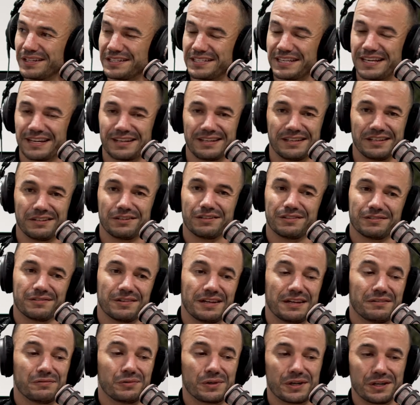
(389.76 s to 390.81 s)
Exactly. Yeah.
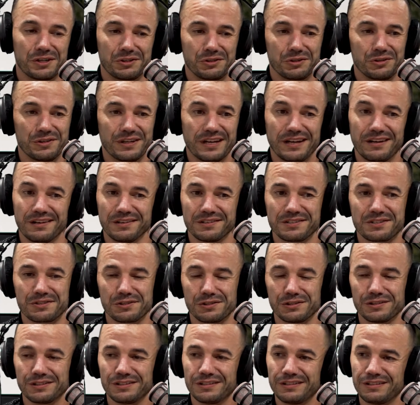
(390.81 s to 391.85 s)
Love what I do now.
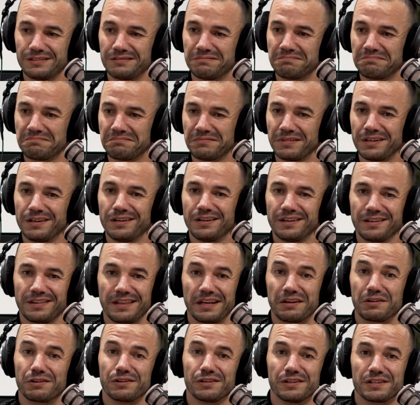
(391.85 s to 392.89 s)
So
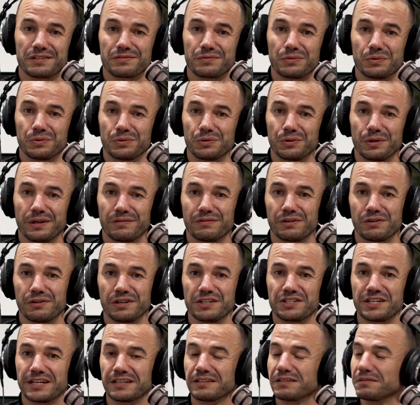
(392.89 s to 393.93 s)
thank goodness for whoever
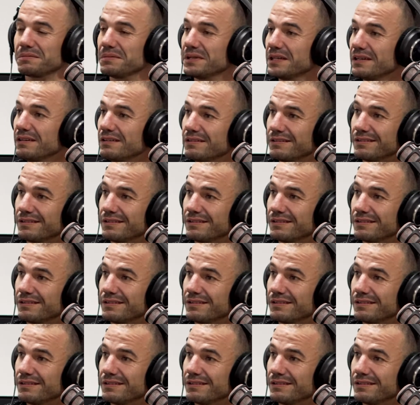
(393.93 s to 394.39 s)
rejected me.